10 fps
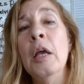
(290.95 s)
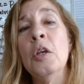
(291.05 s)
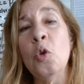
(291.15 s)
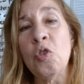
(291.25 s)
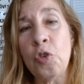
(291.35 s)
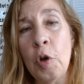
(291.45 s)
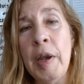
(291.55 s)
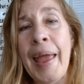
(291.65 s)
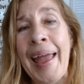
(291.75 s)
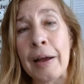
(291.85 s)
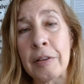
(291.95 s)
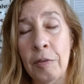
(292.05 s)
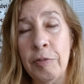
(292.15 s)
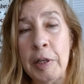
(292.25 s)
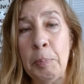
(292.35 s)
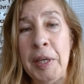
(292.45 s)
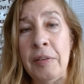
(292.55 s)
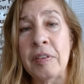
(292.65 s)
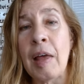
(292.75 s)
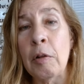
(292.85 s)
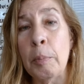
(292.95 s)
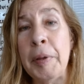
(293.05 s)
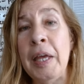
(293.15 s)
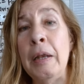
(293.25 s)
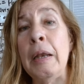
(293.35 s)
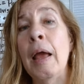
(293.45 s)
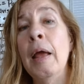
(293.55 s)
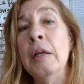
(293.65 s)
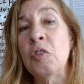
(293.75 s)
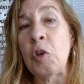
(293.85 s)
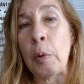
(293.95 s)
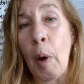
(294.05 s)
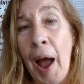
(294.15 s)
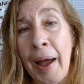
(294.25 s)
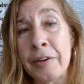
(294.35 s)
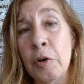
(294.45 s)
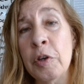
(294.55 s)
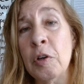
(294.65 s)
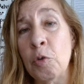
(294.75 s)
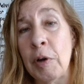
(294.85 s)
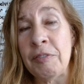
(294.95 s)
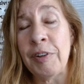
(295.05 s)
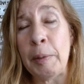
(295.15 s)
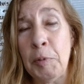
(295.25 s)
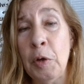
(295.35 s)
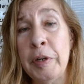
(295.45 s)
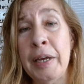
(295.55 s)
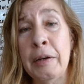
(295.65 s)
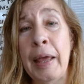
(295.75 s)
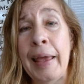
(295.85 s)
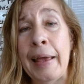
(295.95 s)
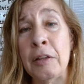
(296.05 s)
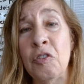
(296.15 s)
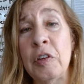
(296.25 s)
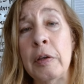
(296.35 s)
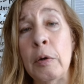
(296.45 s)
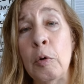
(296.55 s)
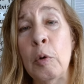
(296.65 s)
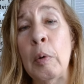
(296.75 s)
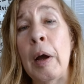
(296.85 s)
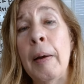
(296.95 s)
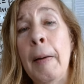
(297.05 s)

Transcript: You should actively be celibate to honor your twin flame union and to